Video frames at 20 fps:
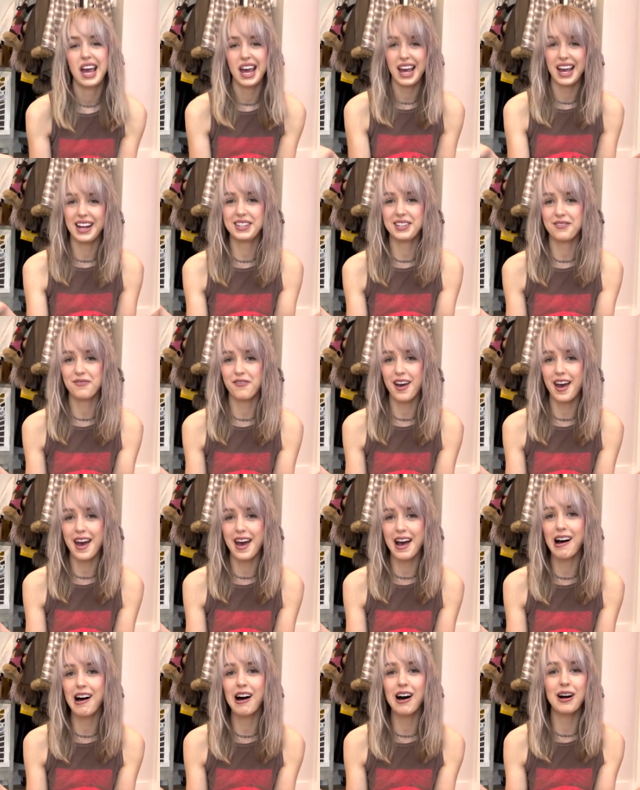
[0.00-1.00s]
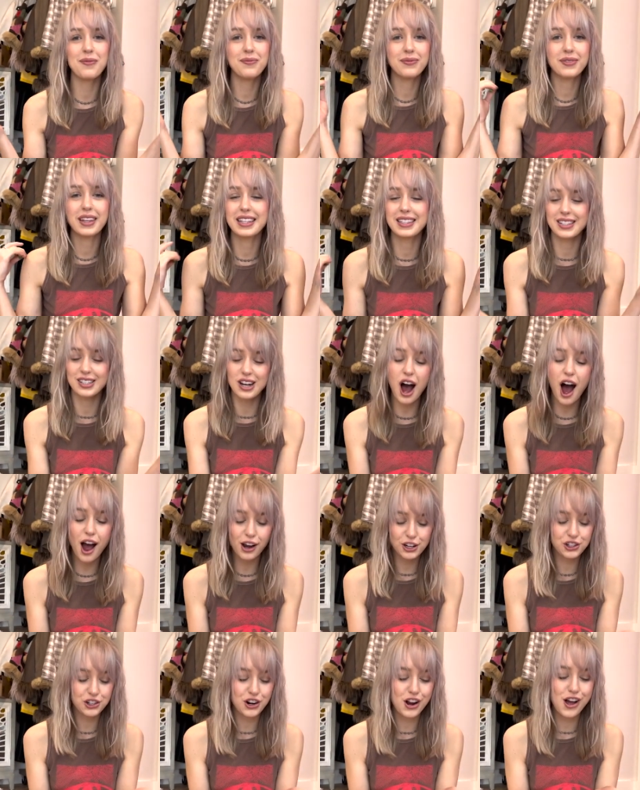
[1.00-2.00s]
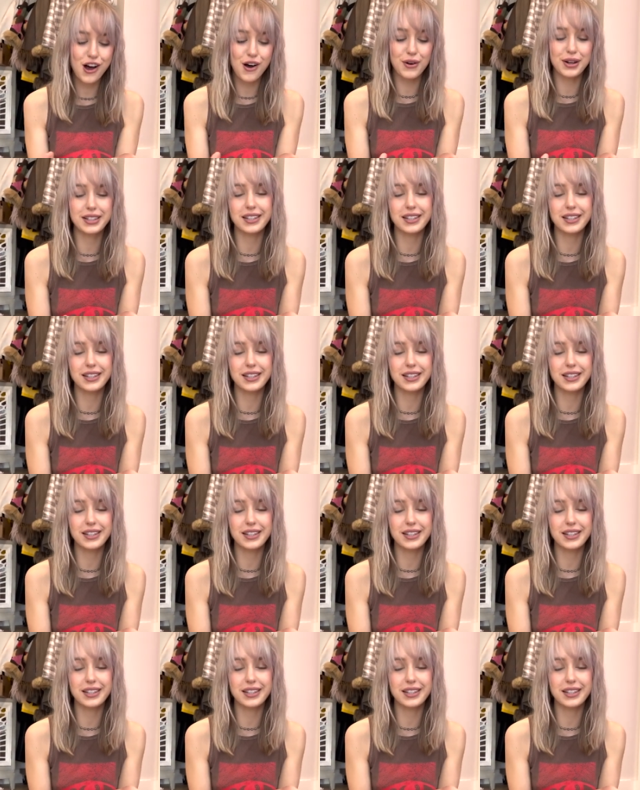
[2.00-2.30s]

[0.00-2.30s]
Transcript: It's a fail. It's not true. It